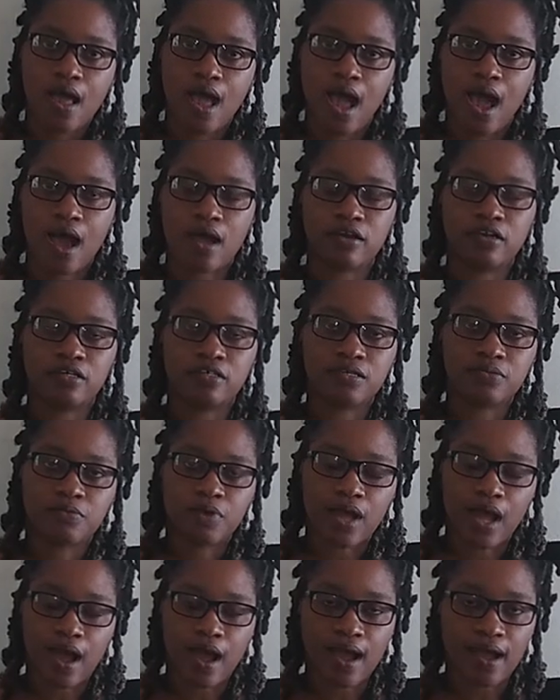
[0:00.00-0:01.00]
and
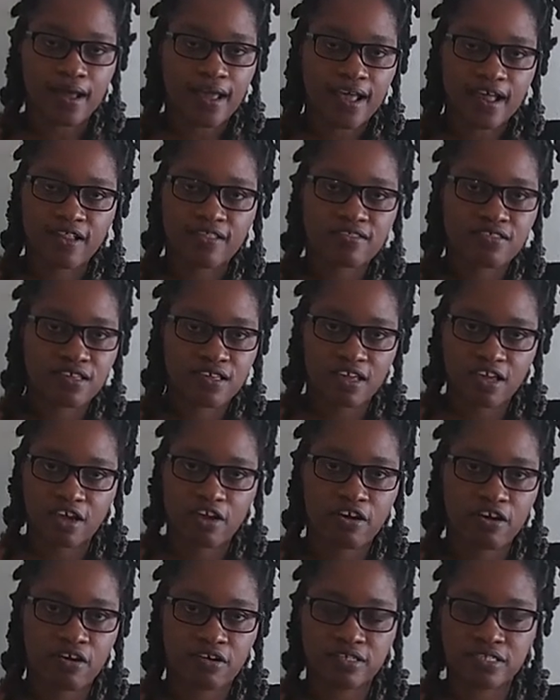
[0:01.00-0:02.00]
healthy
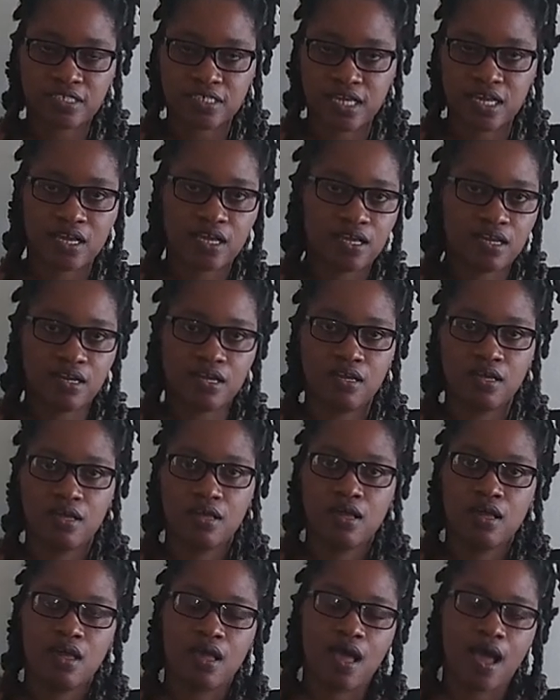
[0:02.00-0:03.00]
hair, skin,
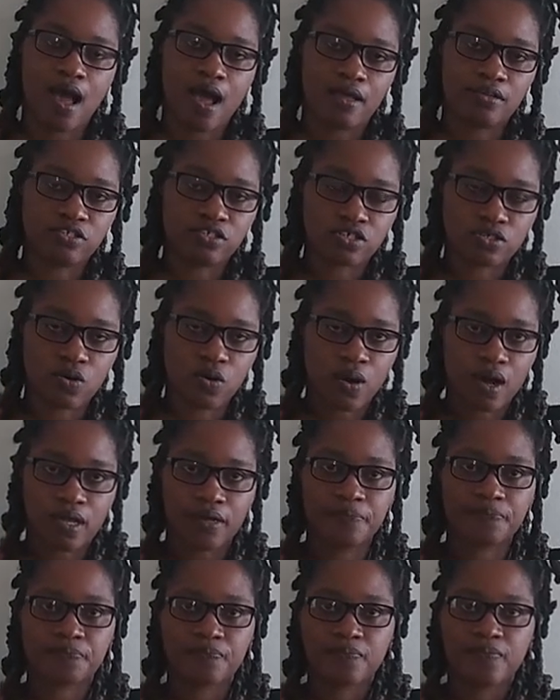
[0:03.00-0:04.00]
and so
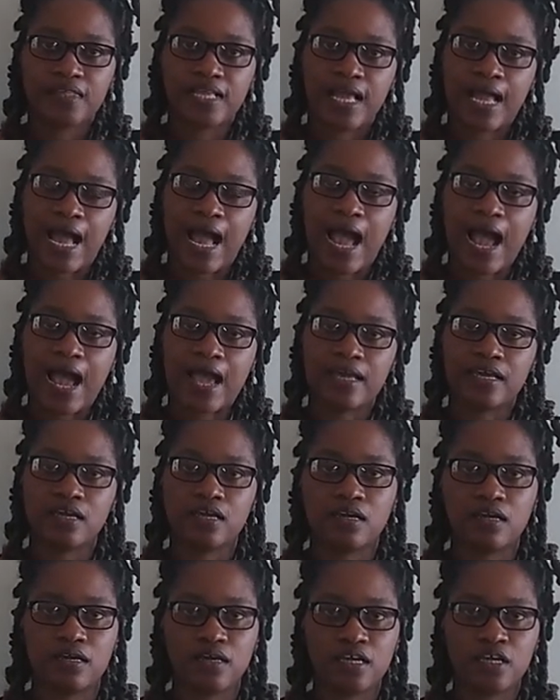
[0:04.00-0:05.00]
on.
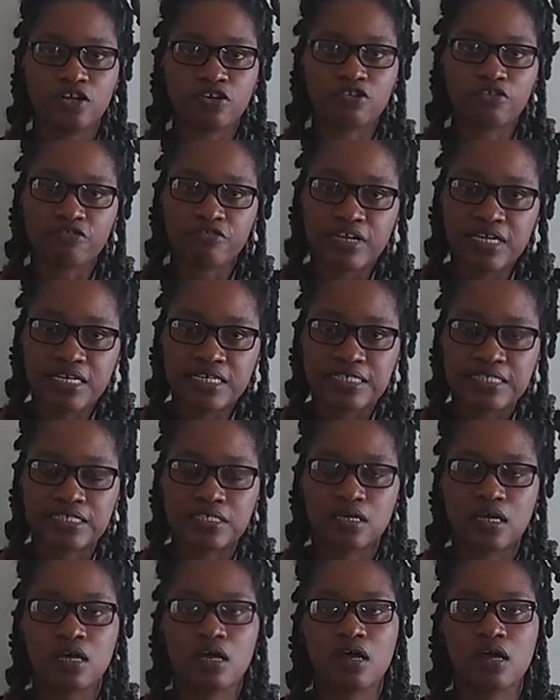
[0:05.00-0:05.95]
I increased